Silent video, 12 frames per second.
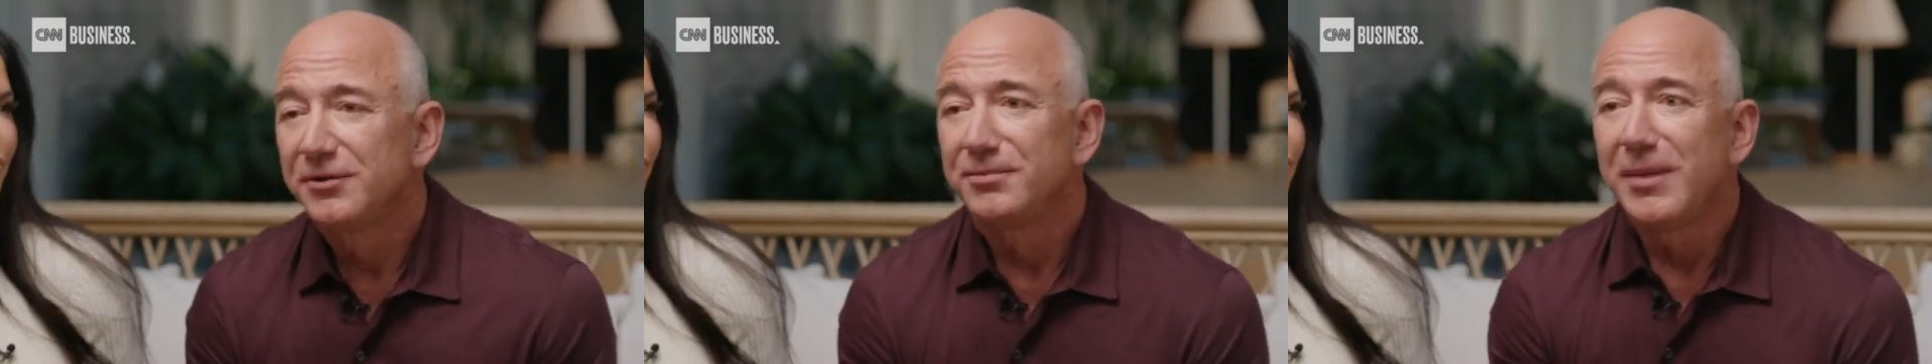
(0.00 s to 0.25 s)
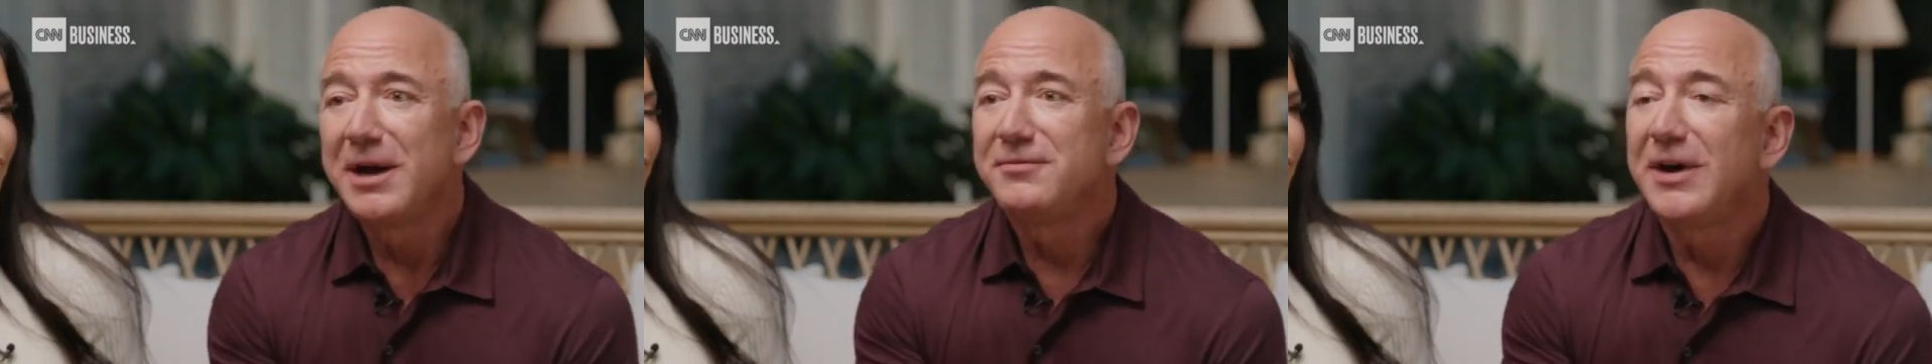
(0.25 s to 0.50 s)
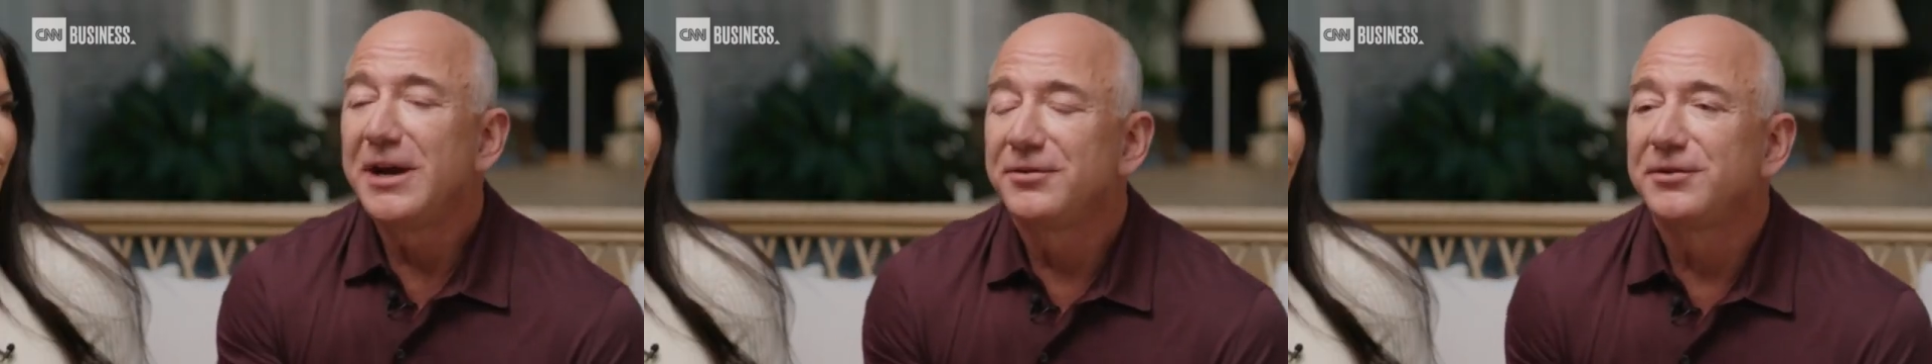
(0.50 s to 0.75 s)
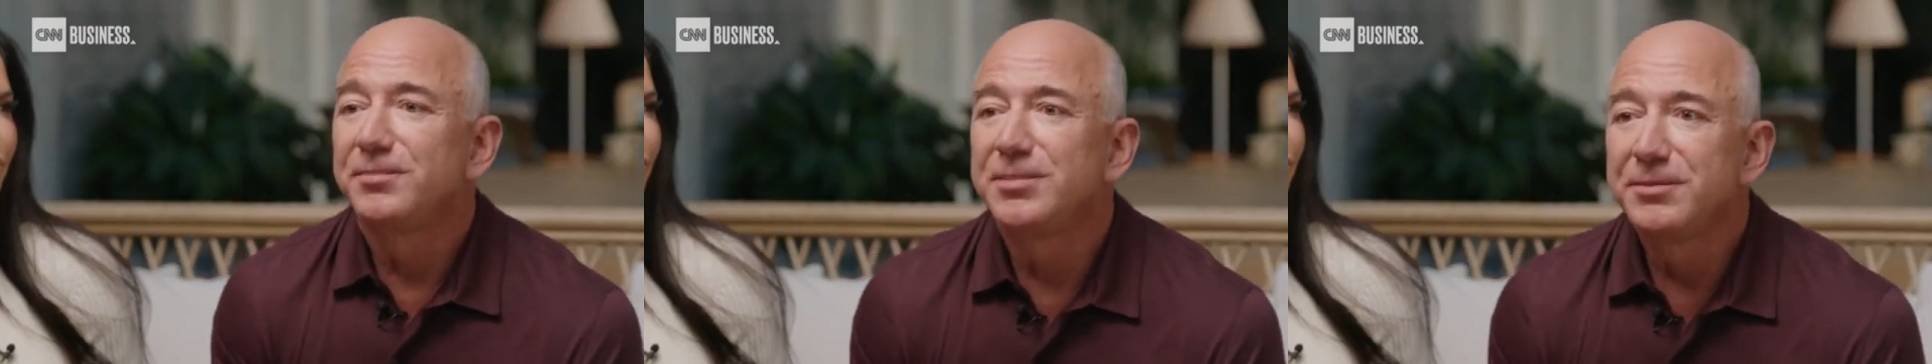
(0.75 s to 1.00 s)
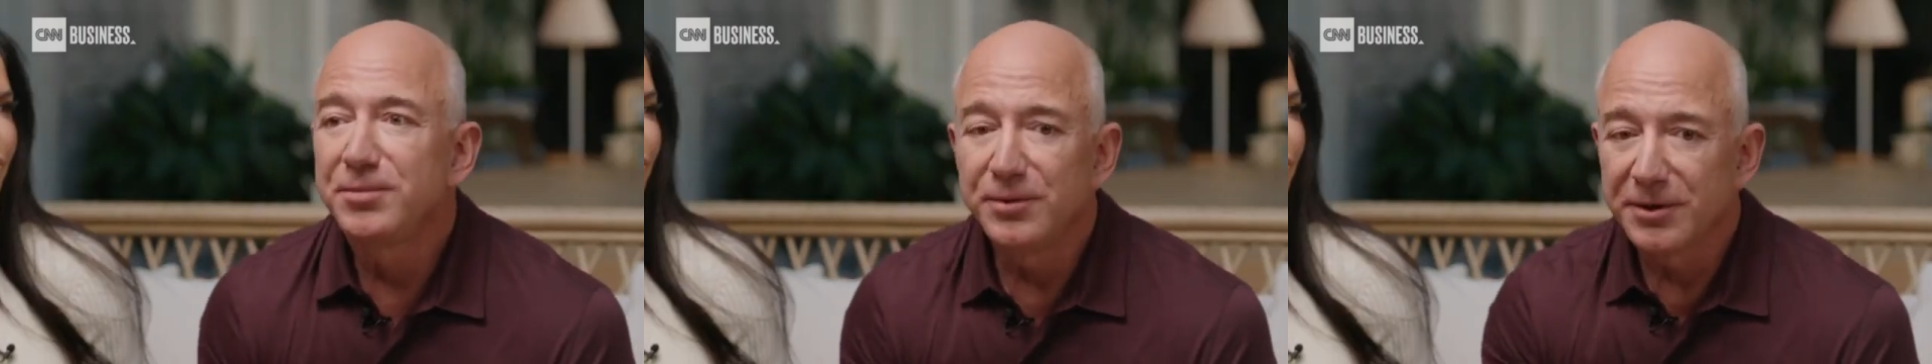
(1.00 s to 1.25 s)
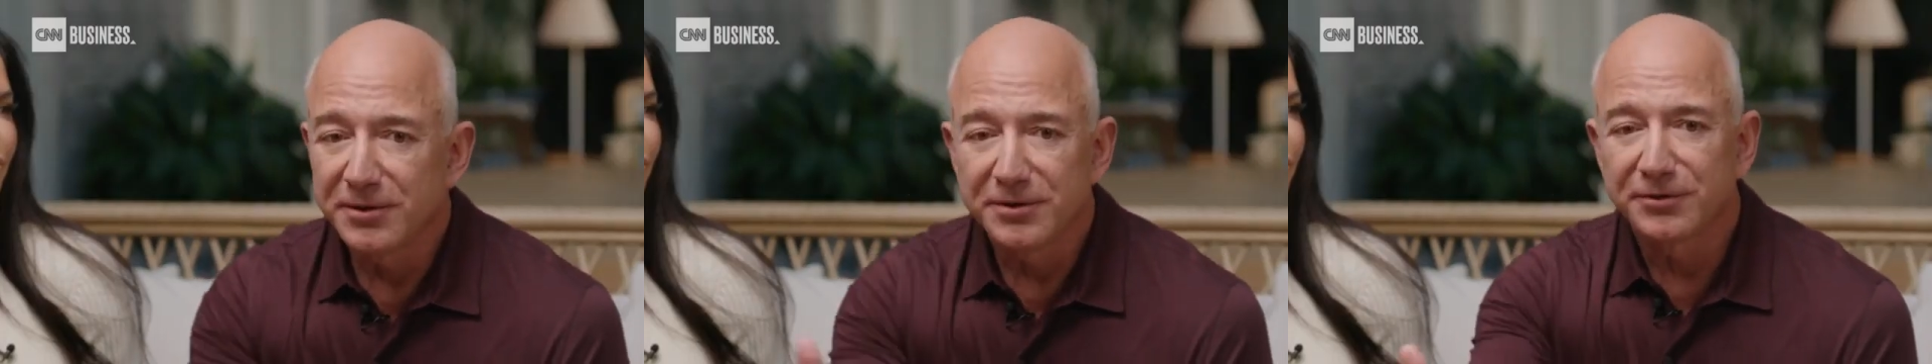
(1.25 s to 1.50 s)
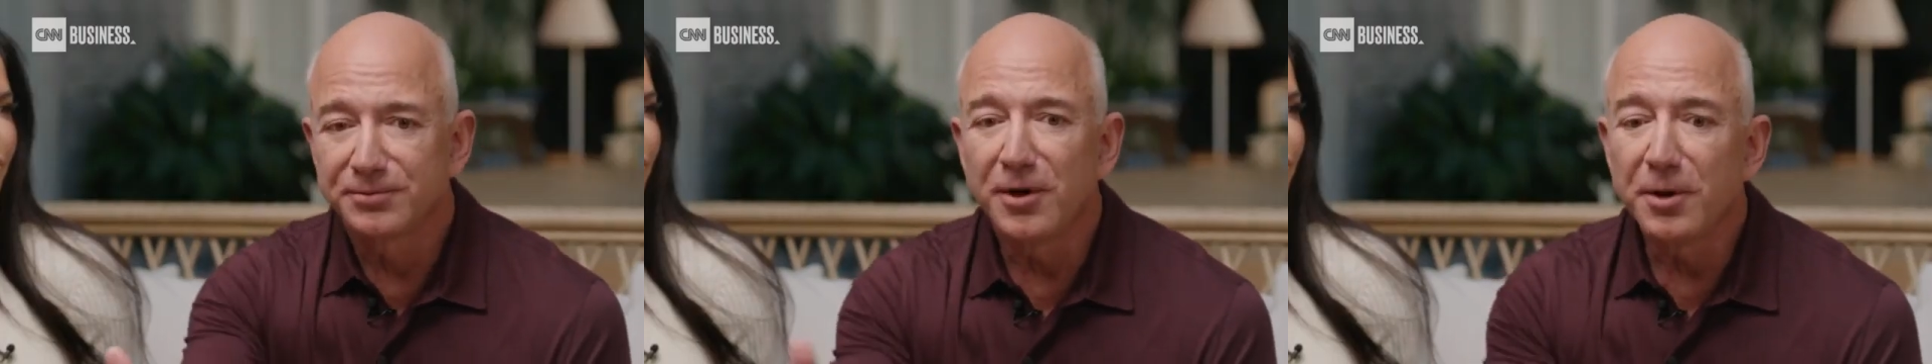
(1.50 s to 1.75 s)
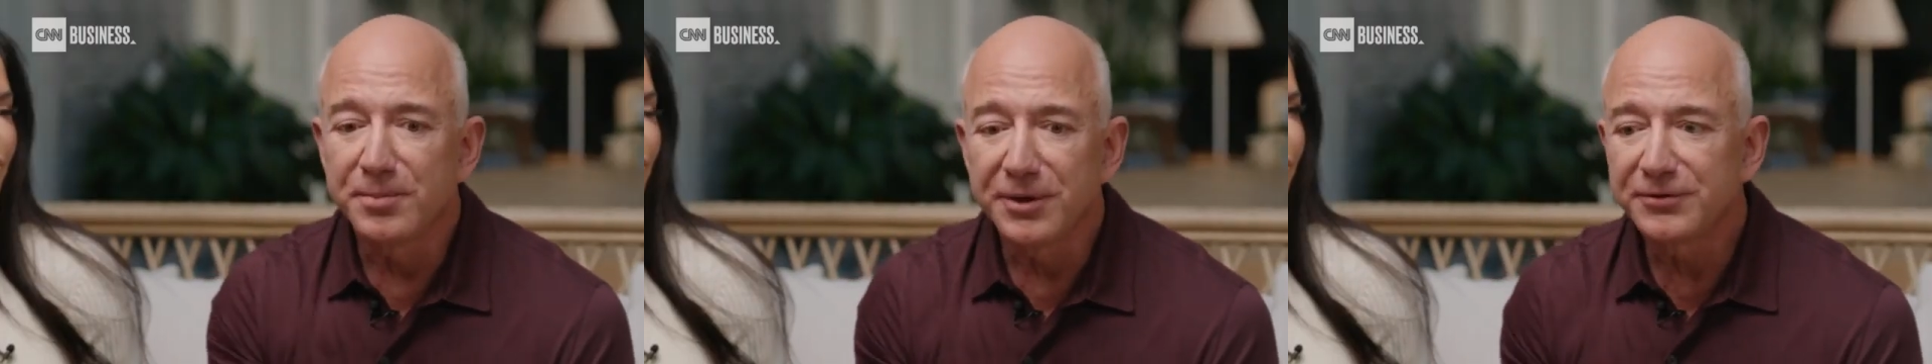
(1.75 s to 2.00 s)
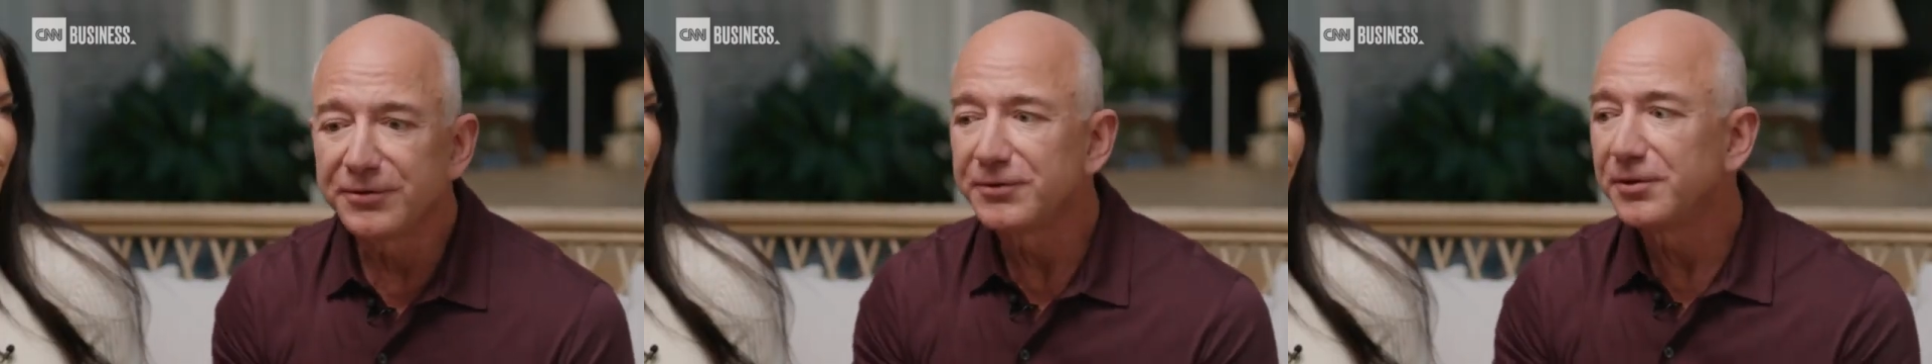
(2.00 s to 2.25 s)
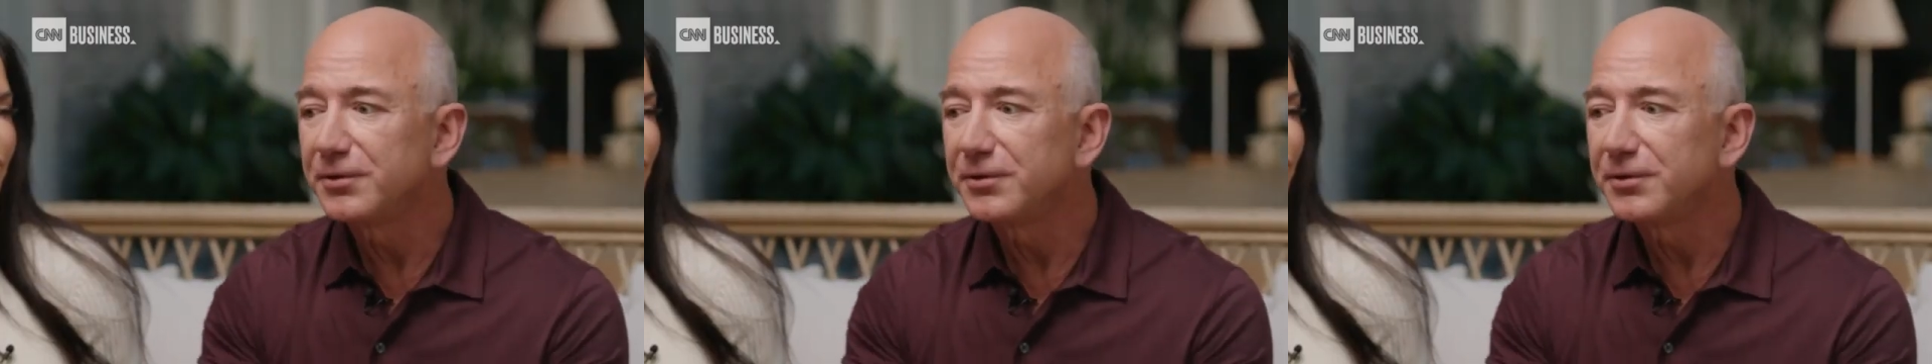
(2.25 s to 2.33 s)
So my advice to people, whether they're small business